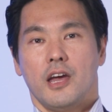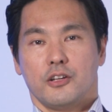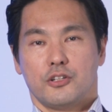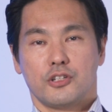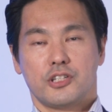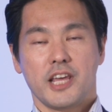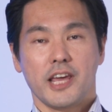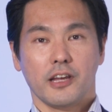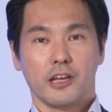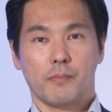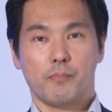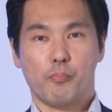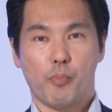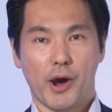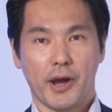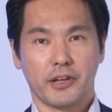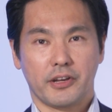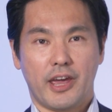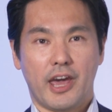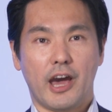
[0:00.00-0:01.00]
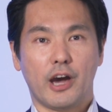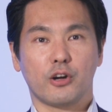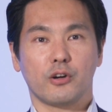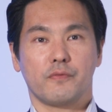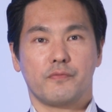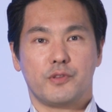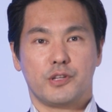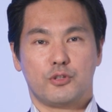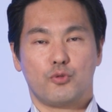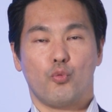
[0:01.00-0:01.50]
To take a bite out
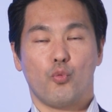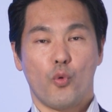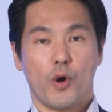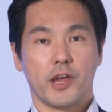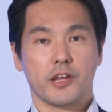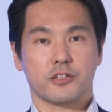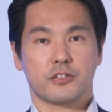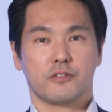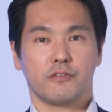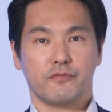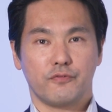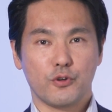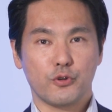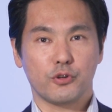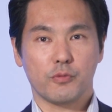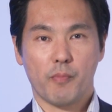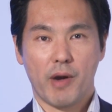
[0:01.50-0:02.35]
of this waste food